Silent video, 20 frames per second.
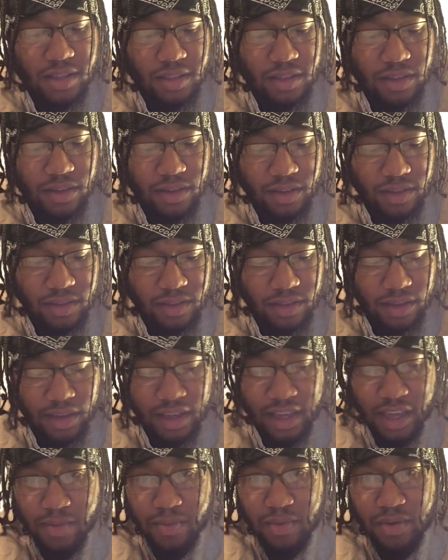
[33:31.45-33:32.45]
the
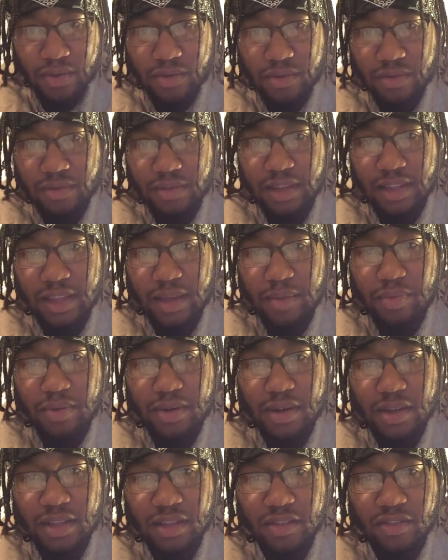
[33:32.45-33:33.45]
chemicals that they
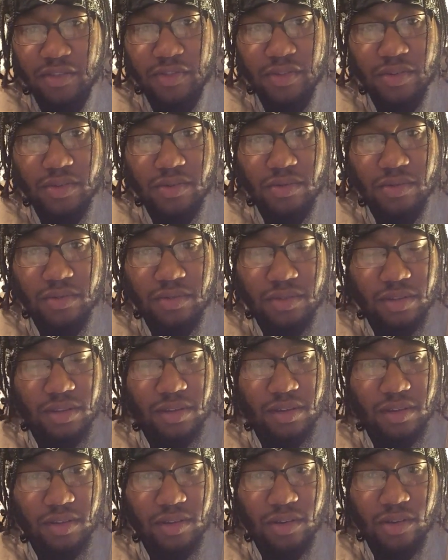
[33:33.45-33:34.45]
put in these foods,
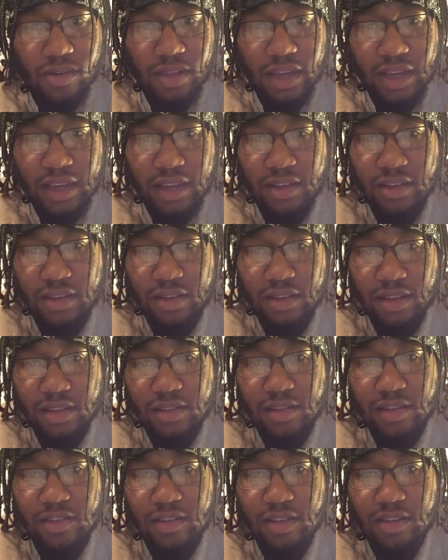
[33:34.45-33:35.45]
like
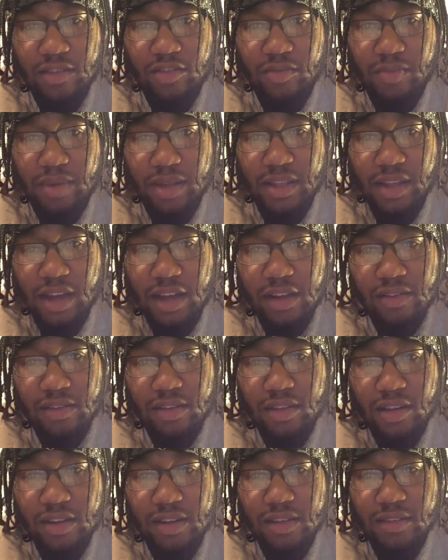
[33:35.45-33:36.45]
such as your McDonald's
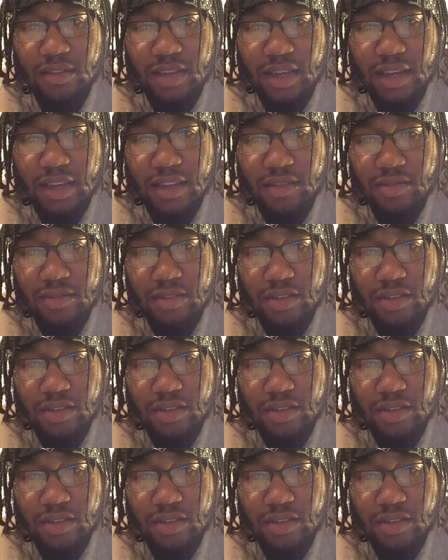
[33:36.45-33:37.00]
and all these things,